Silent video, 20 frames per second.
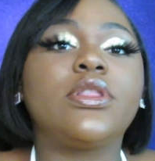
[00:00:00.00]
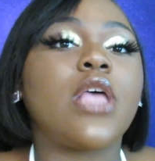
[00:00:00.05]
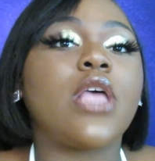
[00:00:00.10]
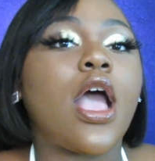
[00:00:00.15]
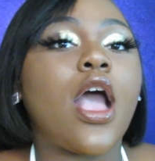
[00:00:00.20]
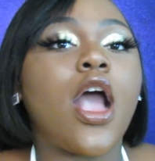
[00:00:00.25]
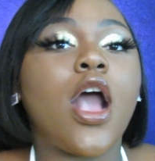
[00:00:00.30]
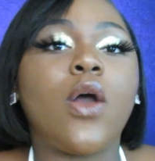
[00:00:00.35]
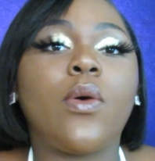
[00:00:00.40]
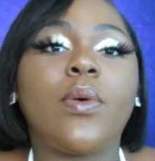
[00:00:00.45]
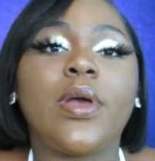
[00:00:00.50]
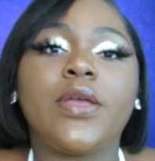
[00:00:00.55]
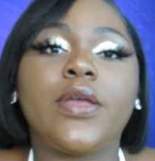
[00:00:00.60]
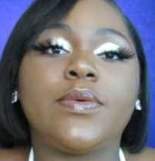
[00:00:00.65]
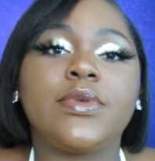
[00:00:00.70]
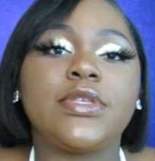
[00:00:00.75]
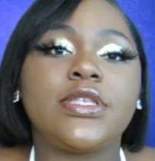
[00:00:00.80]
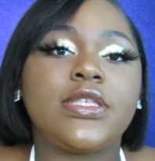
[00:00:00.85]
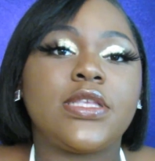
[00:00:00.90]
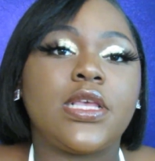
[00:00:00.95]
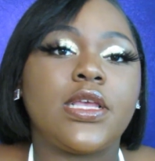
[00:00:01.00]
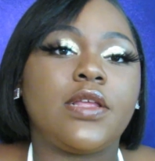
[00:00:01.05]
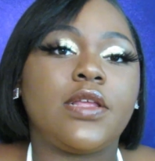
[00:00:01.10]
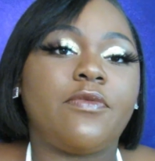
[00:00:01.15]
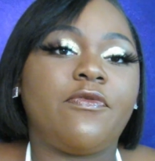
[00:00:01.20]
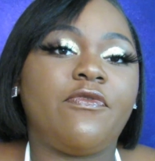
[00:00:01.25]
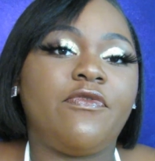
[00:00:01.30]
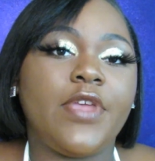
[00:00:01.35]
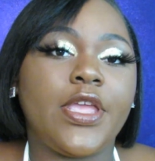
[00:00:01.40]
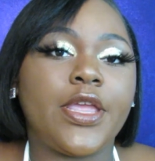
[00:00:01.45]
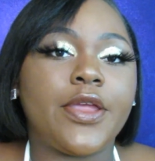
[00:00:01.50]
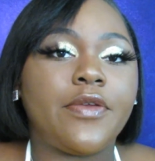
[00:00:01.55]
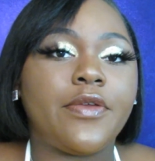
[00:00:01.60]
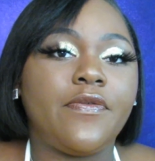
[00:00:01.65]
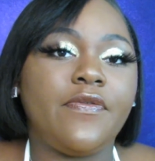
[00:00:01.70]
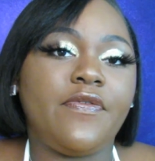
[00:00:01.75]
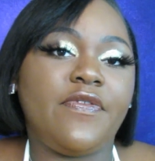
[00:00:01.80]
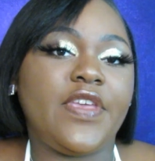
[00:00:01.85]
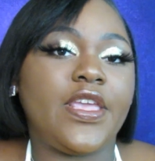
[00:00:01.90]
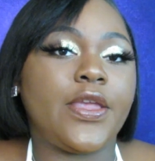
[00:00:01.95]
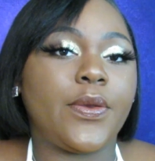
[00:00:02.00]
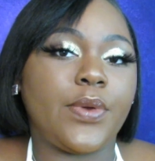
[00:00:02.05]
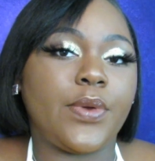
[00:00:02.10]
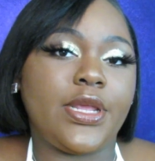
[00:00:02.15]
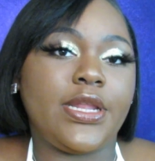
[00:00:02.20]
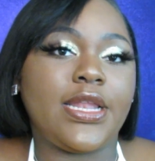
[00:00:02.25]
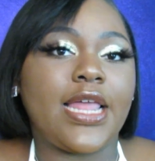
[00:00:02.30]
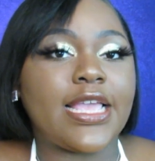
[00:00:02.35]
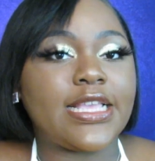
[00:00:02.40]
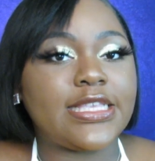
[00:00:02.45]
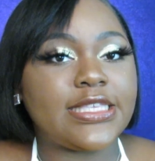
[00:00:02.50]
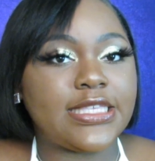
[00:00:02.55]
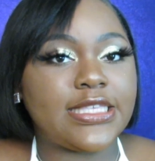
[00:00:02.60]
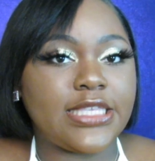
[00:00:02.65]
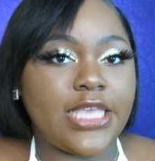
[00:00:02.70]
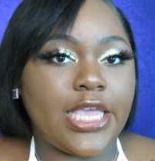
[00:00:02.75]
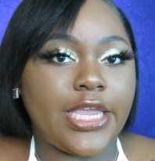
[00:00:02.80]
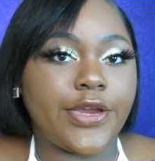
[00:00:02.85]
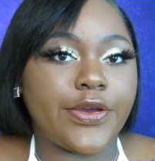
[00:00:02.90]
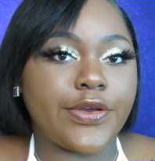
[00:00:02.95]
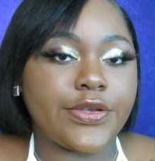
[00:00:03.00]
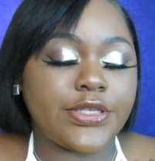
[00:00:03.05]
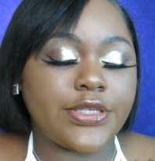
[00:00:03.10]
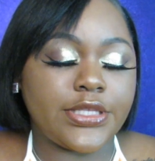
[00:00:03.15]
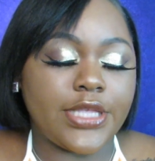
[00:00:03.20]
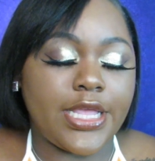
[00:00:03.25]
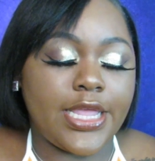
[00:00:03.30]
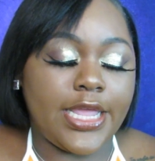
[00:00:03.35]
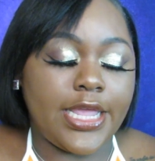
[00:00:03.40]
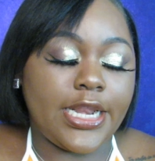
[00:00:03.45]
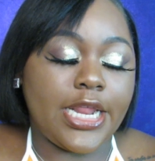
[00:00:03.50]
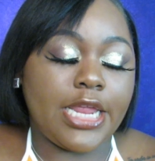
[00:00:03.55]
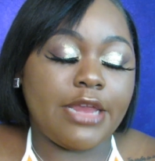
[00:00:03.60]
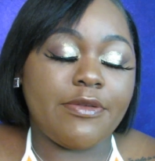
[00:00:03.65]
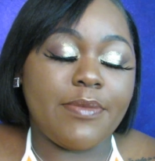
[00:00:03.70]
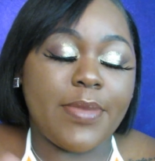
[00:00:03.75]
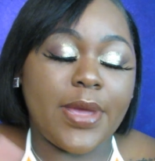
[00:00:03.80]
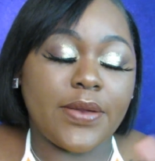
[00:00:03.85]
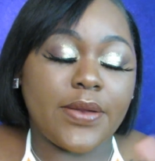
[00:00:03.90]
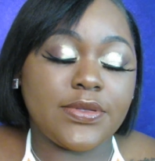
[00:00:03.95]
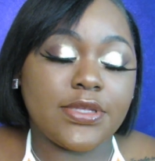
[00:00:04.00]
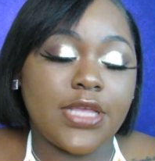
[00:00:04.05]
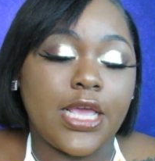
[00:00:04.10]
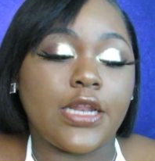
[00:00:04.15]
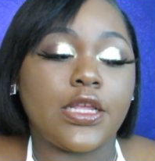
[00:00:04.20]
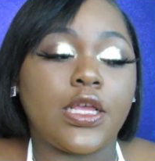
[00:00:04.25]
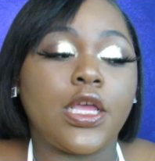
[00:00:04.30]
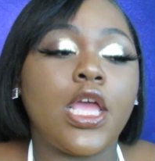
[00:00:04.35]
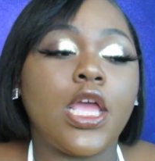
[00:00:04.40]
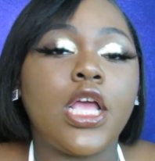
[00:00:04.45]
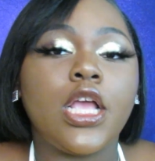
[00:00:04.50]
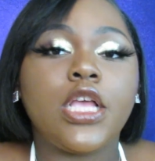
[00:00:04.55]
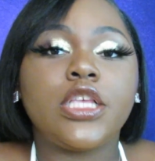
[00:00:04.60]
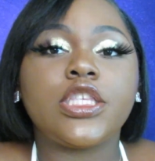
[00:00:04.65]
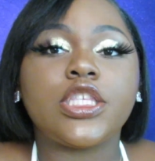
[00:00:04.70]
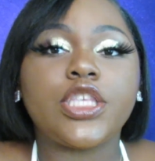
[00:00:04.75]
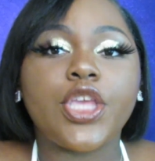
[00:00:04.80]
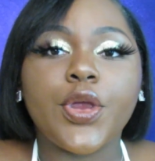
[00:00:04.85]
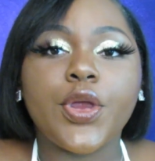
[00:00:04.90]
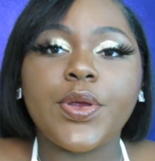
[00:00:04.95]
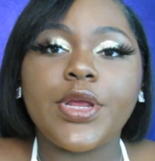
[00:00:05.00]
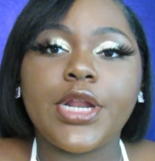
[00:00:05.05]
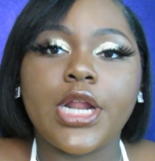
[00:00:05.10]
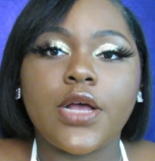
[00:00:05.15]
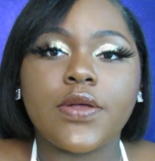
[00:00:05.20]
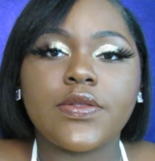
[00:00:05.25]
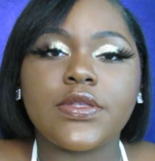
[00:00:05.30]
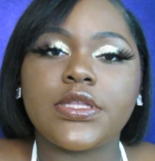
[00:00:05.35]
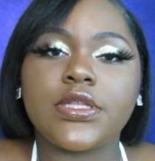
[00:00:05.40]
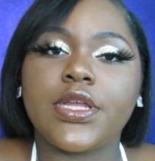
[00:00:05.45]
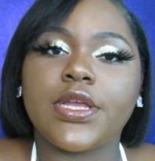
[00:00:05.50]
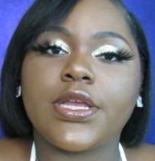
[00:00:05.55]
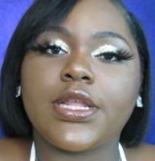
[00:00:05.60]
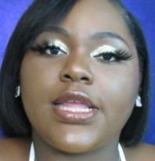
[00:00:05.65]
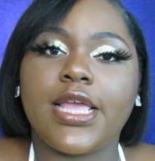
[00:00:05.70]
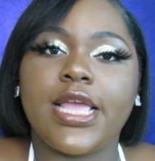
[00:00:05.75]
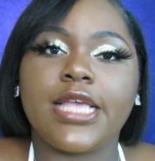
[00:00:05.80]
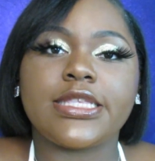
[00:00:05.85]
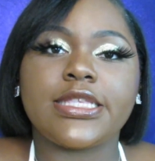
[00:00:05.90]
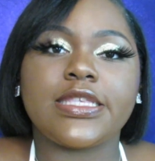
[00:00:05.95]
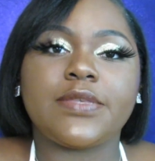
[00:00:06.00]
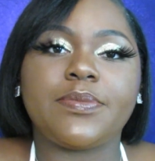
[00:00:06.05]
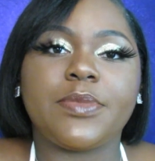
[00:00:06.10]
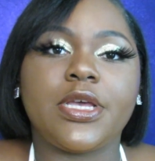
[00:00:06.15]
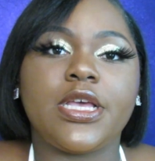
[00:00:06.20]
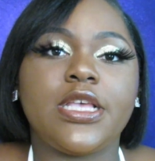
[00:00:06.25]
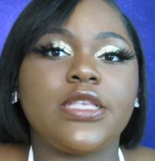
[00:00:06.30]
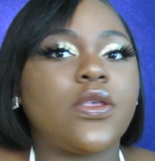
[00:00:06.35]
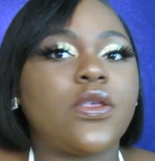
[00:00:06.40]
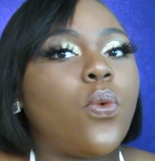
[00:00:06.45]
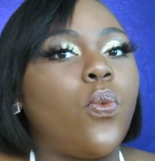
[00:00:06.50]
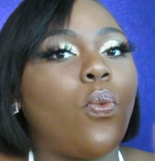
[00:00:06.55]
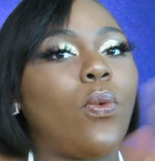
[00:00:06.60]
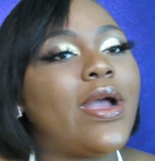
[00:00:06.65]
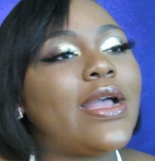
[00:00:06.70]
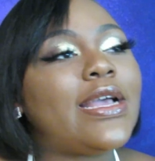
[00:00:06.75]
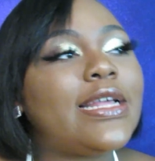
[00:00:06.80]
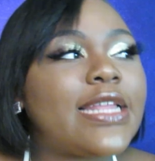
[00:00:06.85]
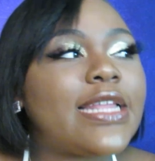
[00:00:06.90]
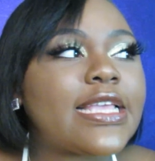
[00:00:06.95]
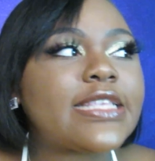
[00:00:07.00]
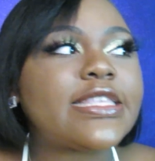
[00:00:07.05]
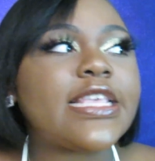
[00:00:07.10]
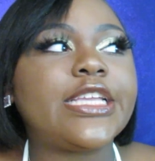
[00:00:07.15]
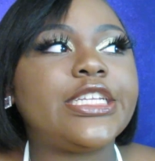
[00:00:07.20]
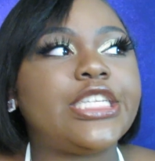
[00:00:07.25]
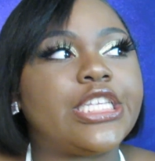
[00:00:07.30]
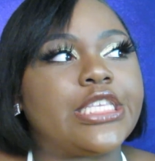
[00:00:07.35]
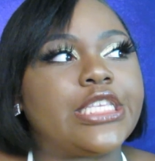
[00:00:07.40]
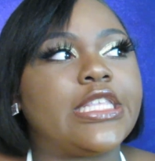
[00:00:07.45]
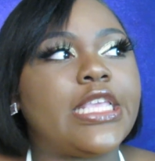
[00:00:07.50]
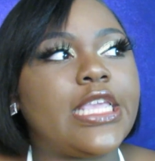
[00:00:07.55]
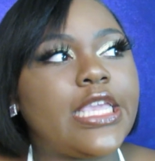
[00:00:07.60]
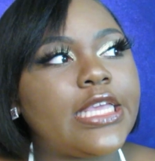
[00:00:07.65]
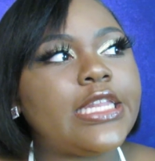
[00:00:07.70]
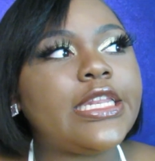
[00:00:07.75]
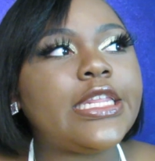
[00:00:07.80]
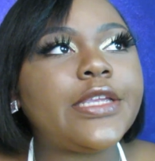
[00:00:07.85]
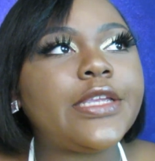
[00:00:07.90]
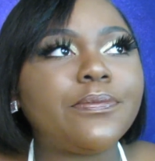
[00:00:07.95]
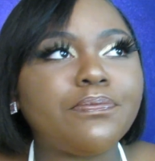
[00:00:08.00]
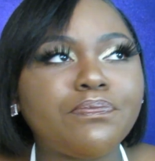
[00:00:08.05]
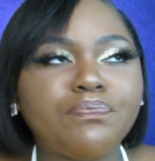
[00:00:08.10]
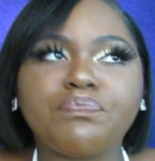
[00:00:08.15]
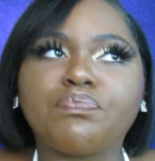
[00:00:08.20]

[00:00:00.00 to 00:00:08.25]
the hallway was very, very like scarce, and everybody was kind of scurrying on to their classes because one class had just ended.